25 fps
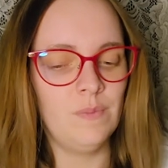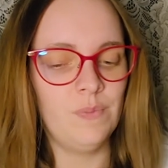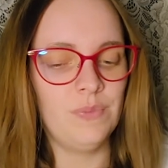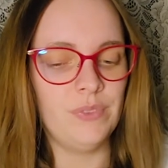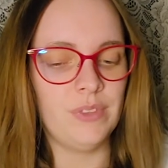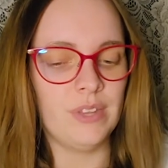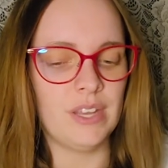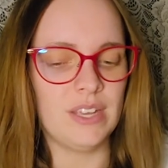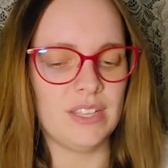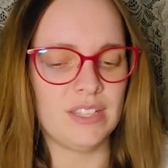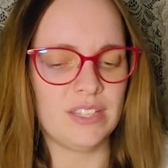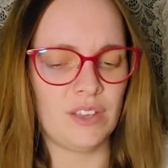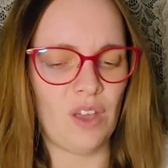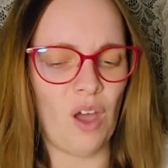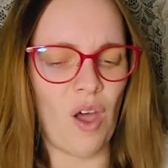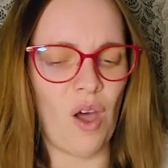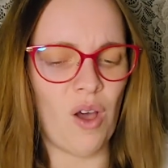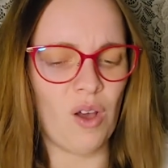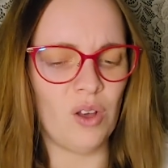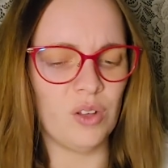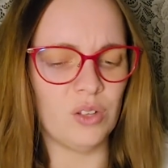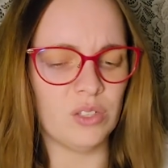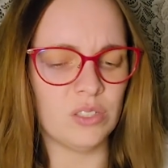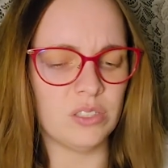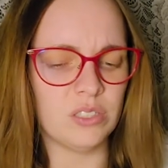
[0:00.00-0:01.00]
It's
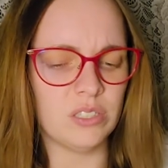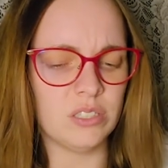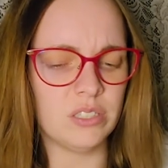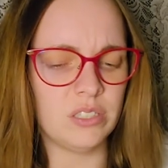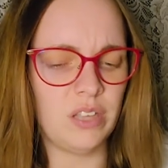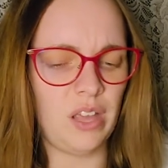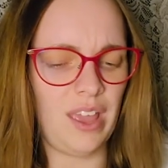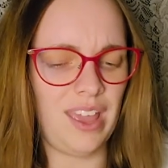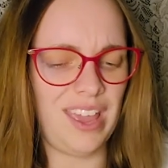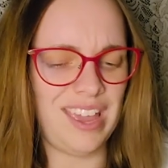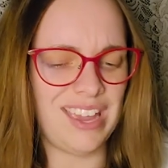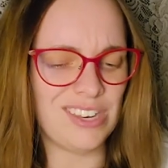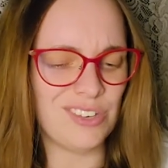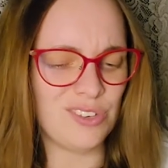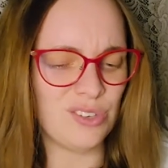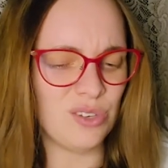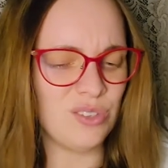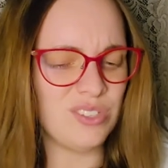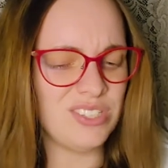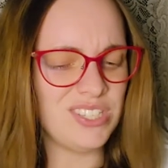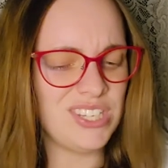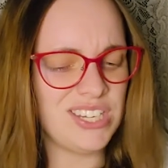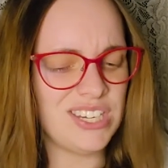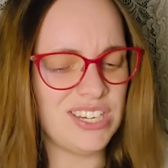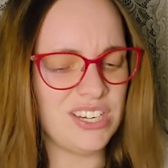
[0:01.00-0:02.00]
called
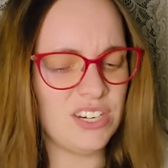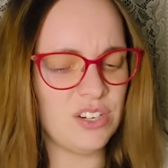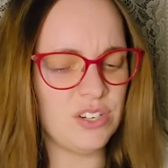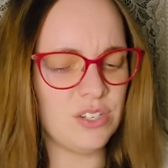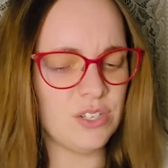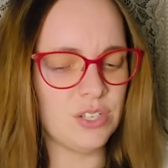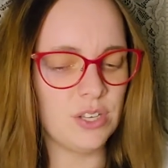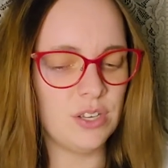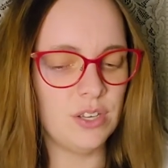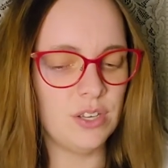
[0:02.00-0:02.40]
Angel's Tears?